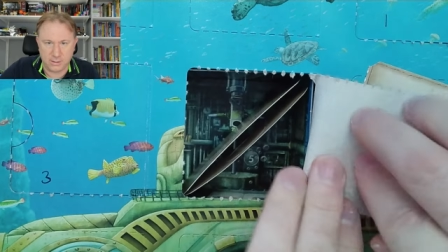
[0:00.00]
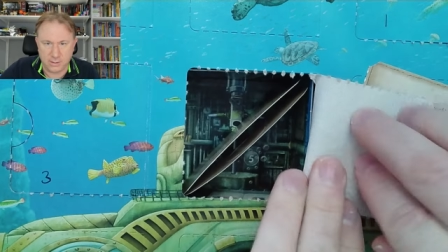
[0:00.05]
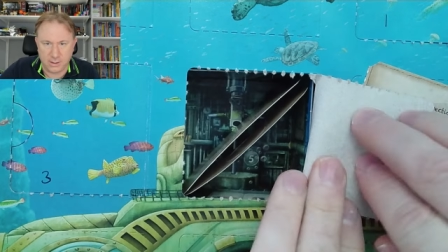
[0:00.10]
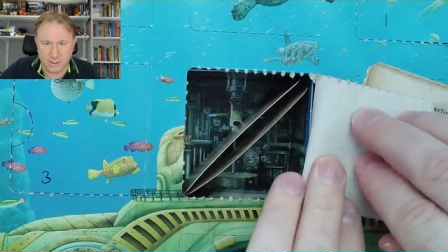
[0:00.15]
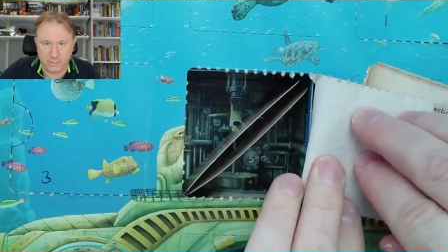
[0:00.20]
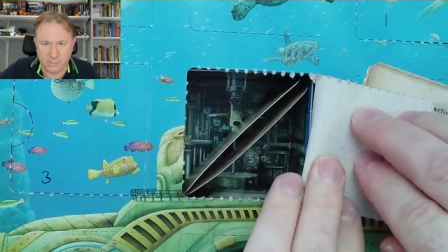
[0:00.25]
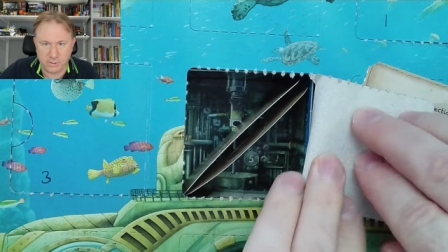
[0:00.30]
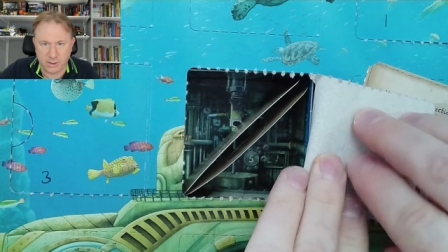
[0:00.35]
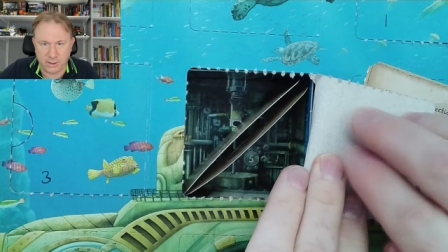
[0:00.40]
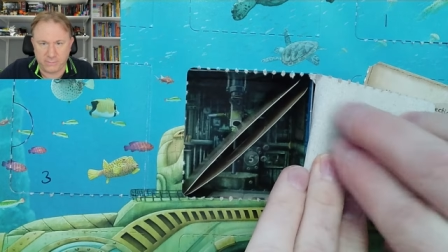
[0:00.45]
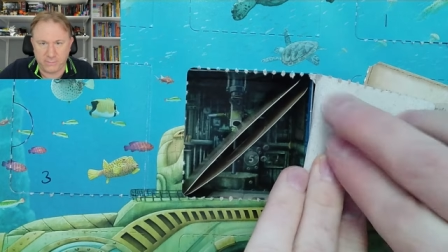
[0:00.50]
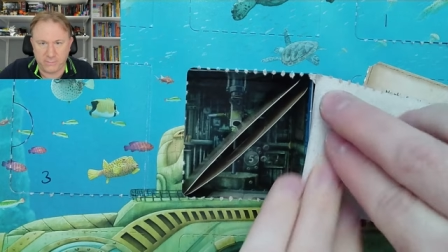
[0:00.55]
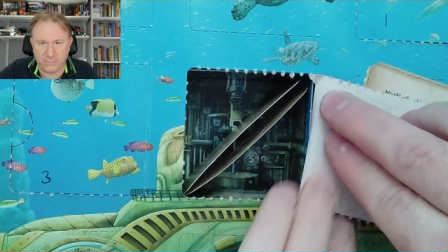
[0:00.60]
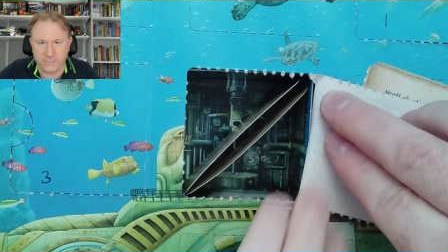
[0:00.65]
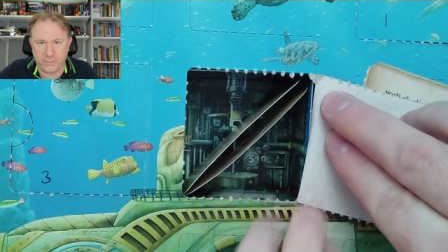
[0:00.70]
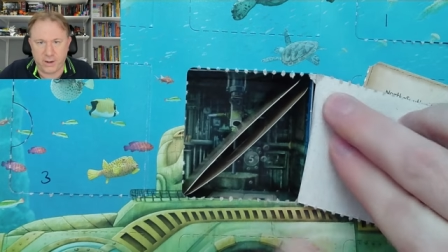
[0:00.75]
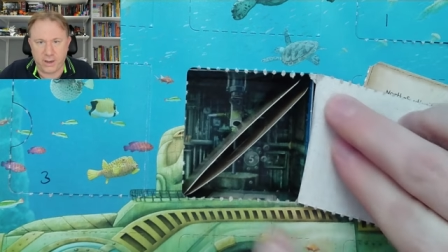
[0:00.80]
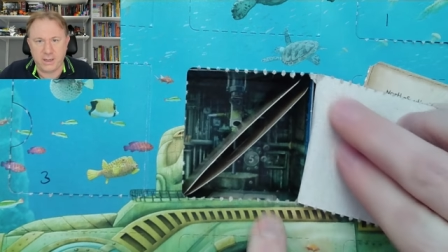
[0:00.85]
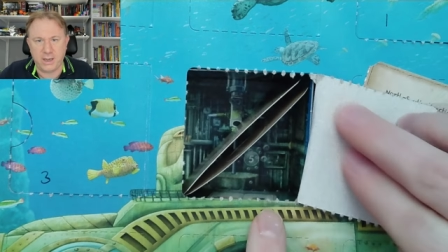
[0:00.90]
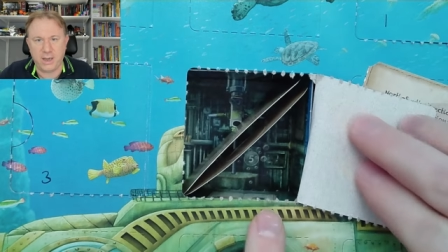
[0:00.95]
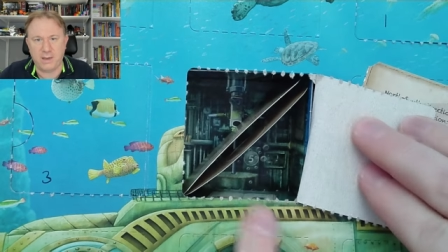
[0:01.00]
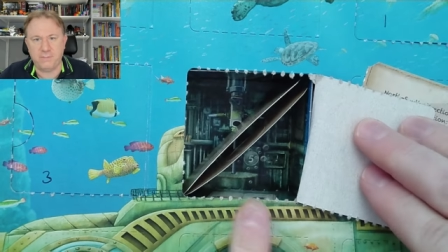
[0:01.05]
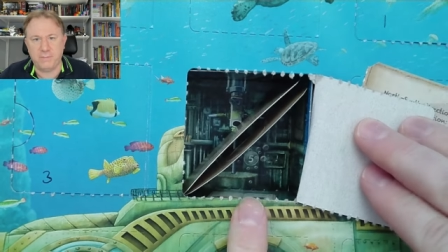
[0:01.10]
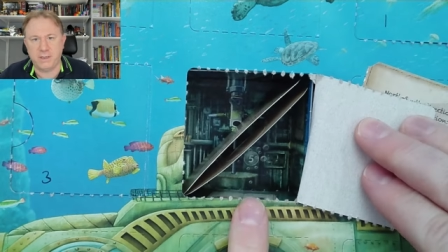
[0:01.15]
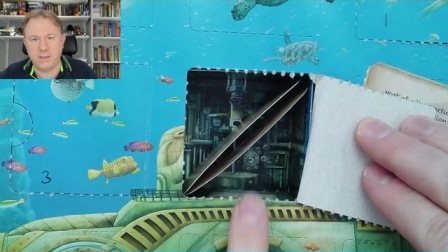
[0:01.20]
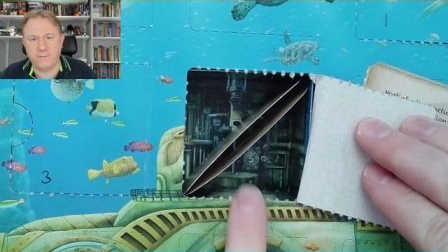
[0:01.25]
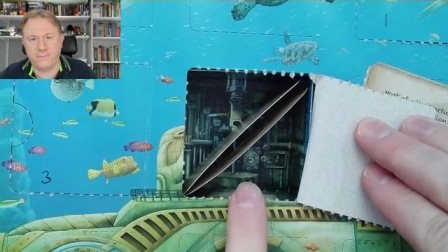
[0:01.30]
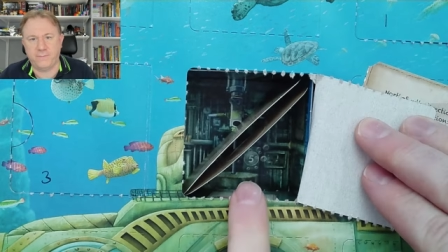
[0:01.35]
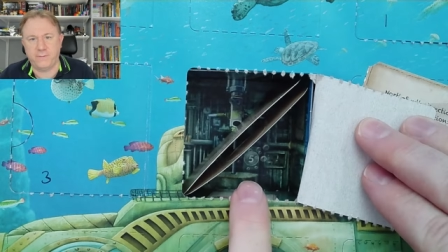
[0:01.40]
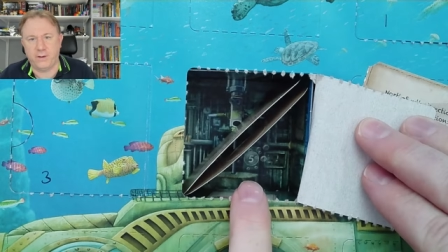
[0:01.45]
I want to have a five. Yep,
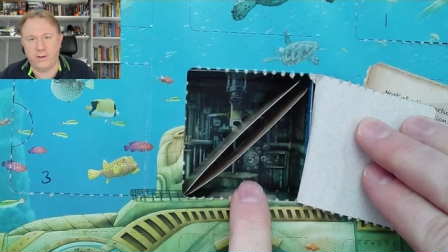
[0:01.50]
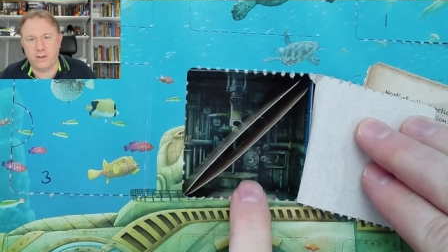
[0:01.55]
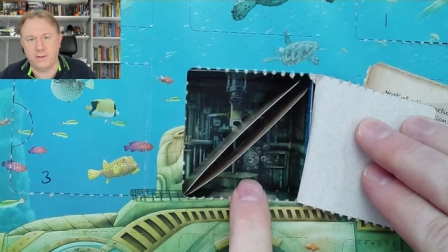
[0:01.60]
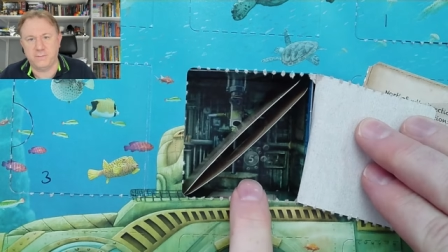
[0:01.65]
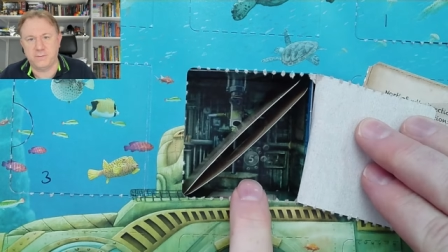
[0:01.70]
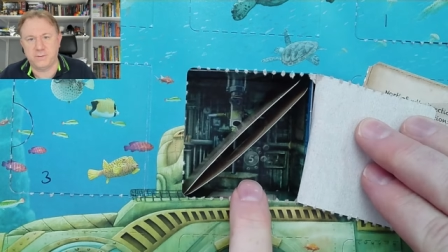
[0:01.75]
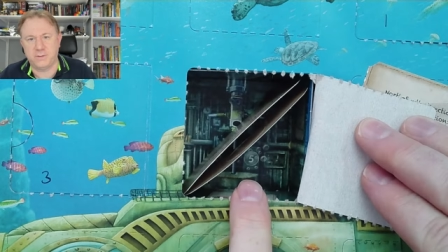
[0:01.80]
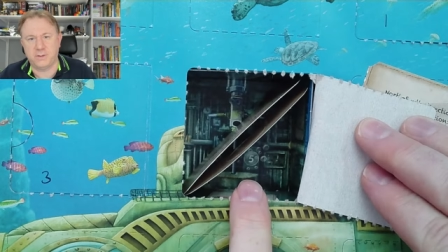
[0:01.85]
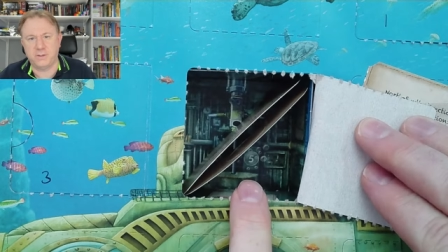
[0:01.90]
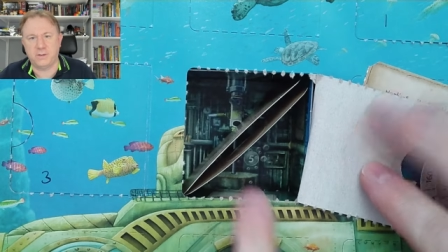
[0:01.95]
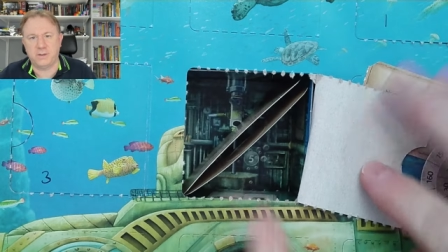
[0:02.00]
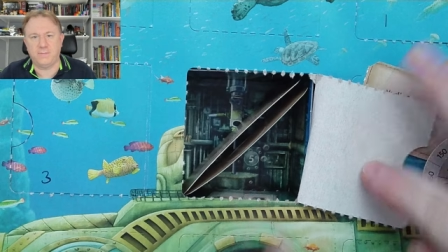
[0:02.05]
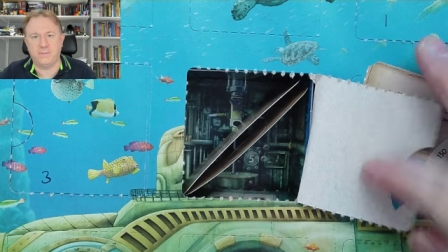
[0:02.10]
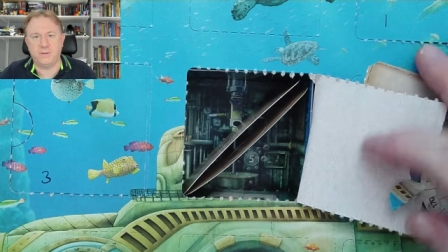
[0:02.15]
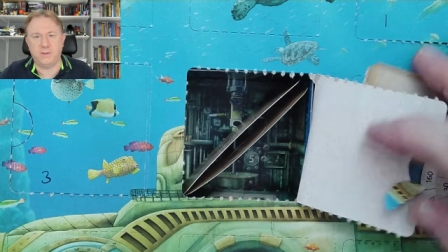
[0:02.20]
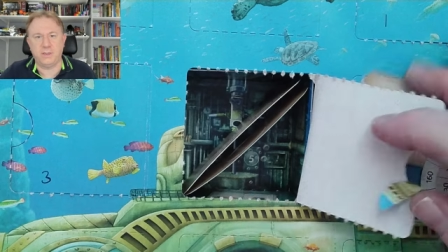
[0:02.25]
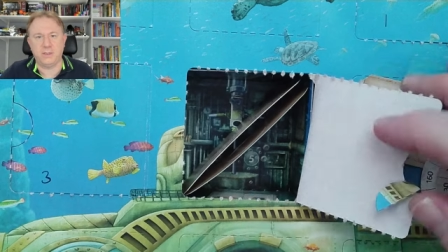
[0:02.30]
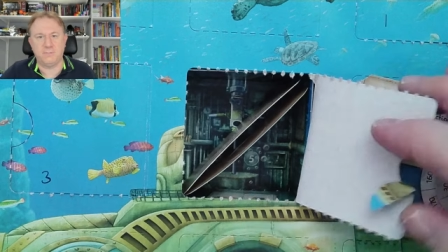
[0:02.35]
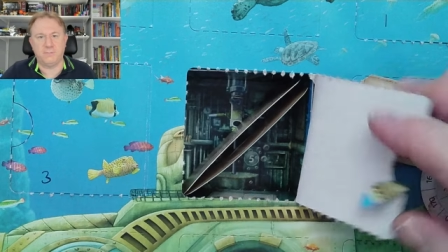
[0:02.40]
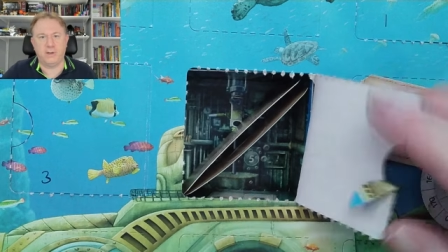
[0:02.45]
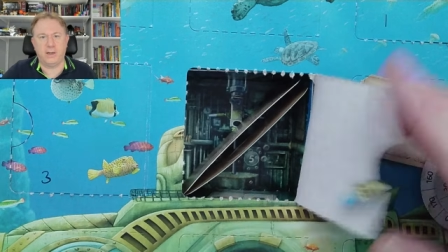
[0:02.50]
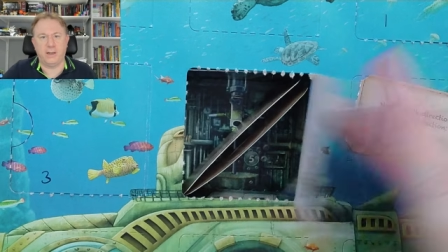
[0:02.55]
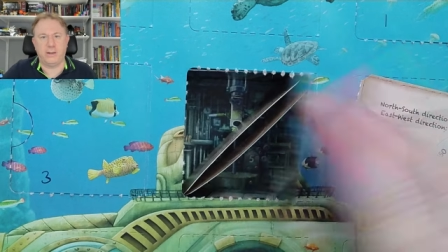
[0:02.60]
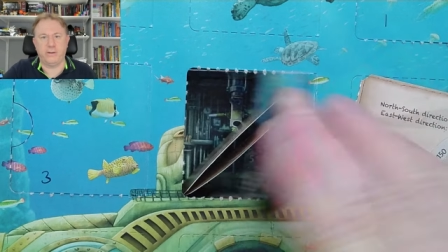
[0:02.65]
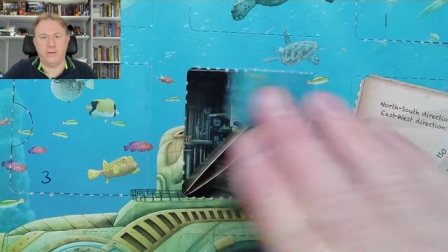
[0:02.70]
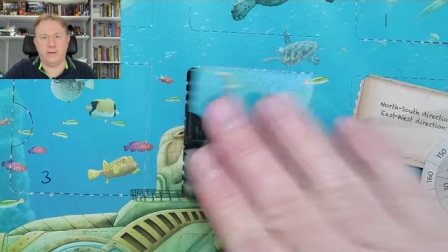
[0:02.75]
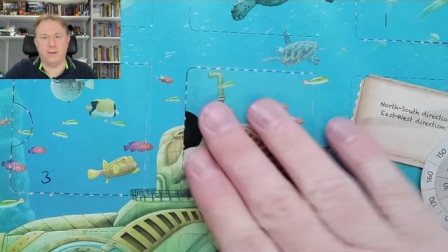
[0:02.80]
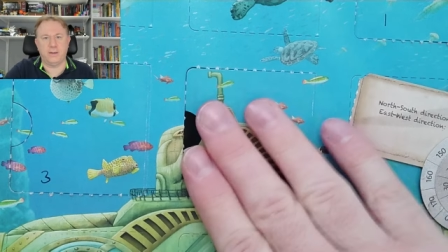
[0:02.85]
there's a five, so I don't even need to pull out a